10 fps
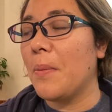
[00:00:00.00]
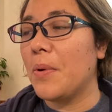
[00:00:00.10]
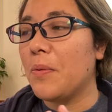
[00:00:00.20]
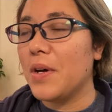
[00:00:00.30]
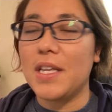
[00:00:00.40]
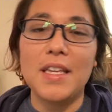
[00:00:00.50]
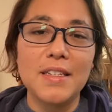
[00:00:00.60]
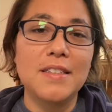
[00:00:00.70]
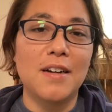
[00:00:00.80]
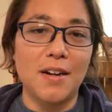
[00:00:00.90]
but what
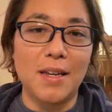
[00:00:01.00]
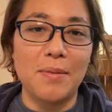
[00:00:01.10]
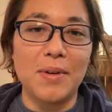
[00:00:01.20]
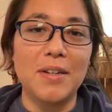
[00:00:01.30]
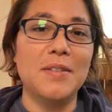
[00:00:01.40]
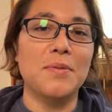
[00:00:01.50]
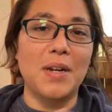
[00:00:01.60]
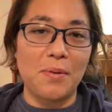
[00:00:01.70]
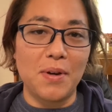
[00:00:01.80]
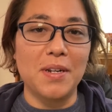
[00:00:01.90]
he's talking about is what
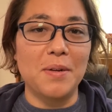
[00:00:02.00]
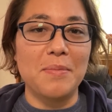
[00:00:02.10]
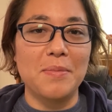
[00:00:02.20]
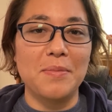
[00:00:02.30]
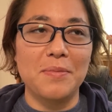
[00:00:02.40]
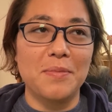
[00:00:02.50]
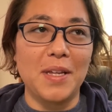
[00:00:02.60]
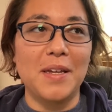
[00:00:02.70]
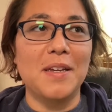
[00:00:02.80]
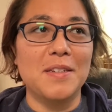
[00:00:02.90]
I wanted to
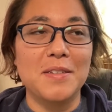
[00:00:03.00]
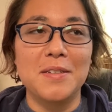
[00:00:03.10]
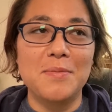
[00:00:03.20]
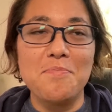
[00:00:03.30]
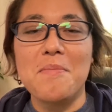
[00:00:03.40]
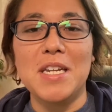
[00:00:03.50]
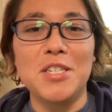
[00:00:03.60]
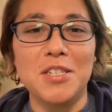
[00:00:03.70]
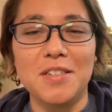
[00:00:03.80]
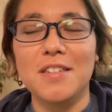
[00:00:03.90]
like
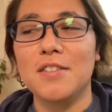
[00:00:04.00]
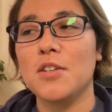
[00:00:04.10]
mention.